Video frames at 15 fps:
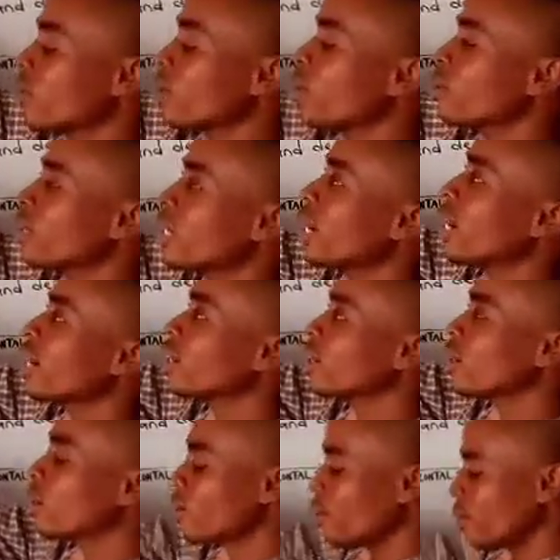called the
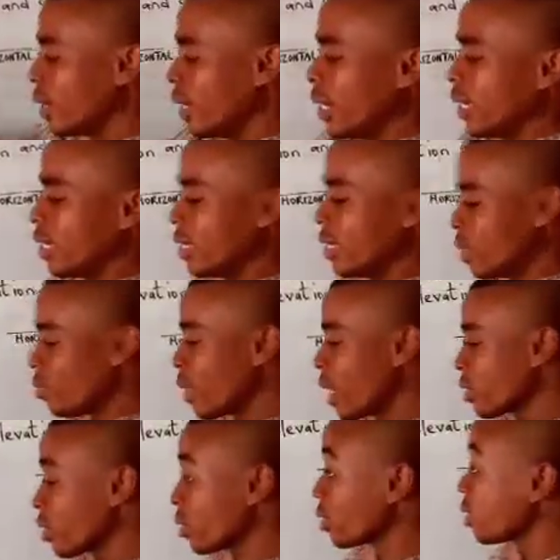angle of
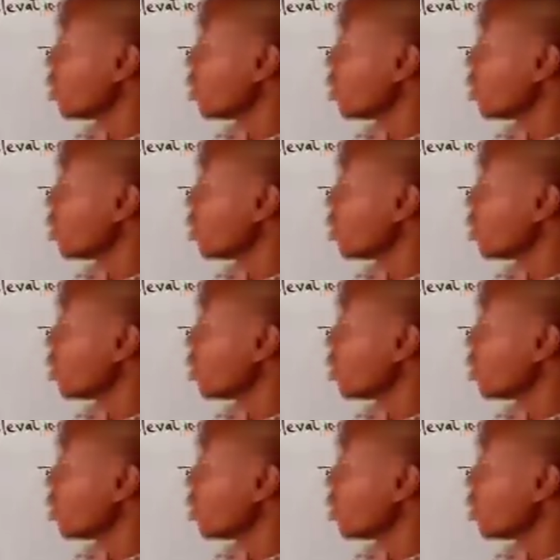depression.